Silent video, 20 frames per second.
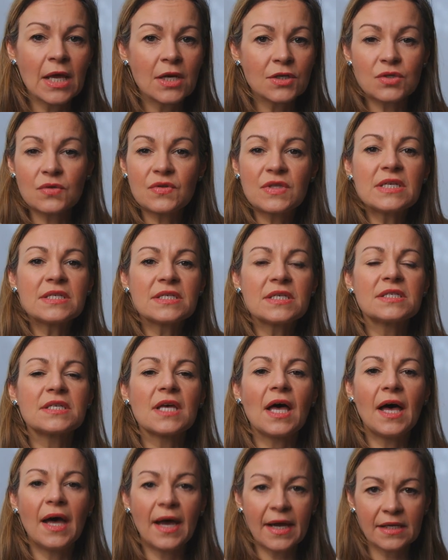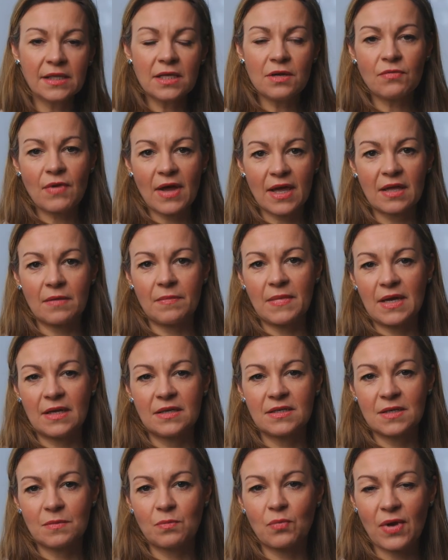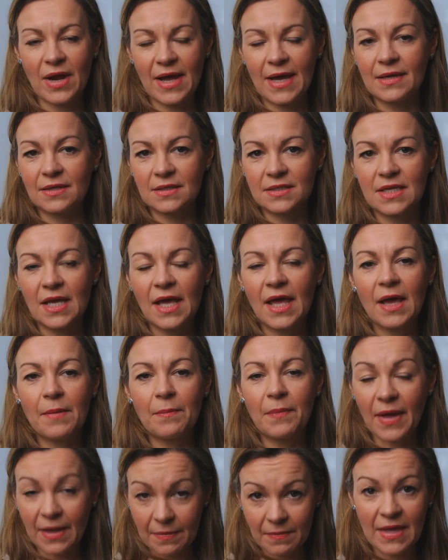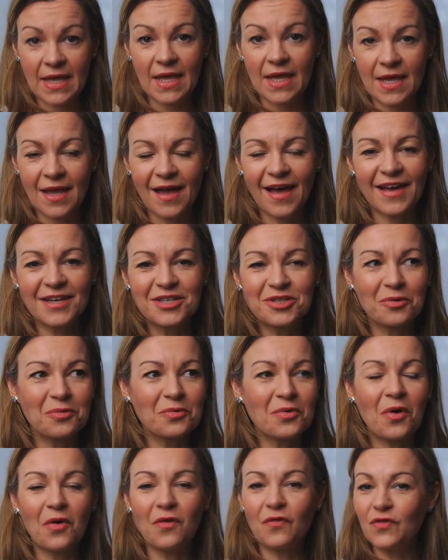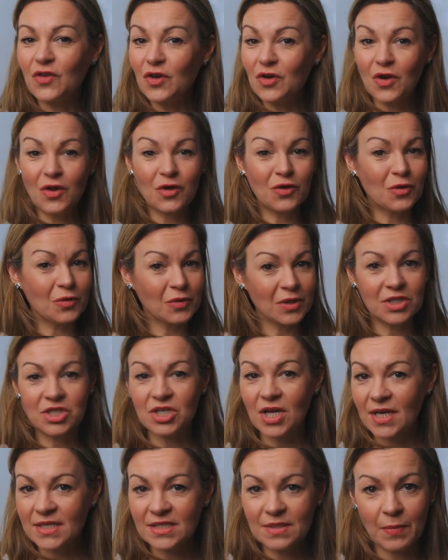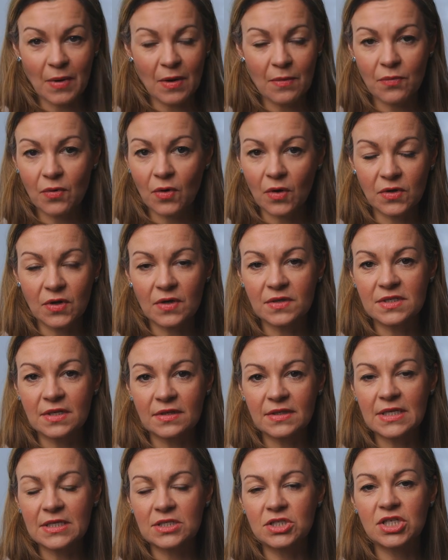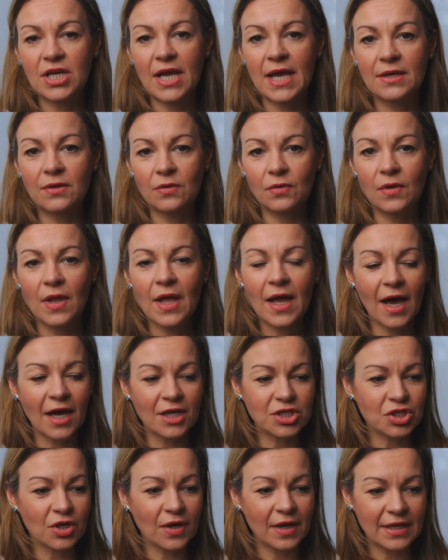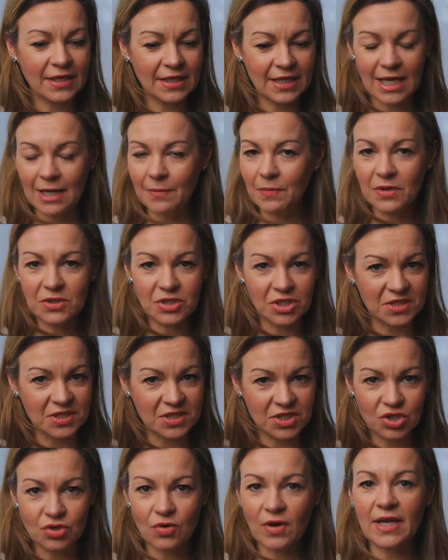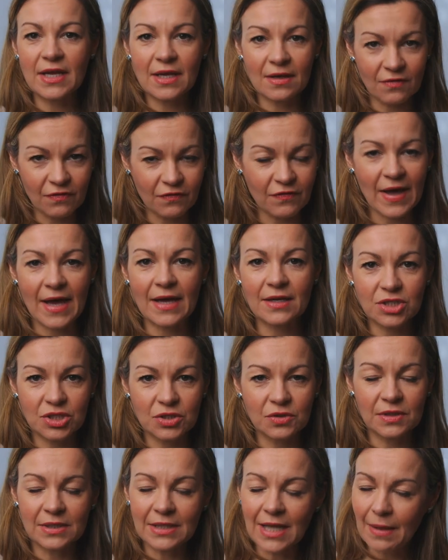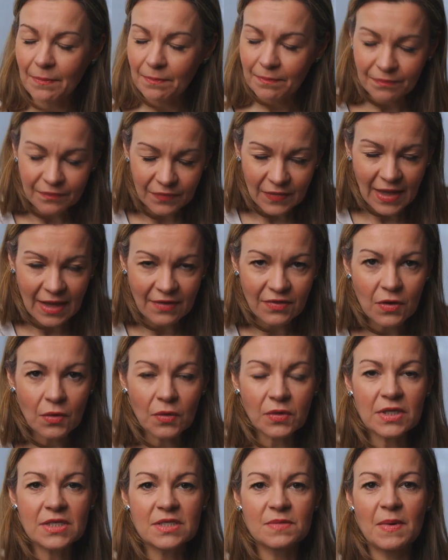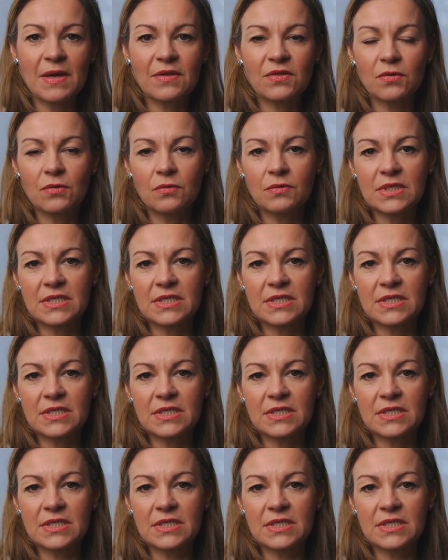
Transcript: So this is a highly recommended brand by me. I don't often eulogize about products on this channel. I try and keep it just straight and factual and let the audience make their own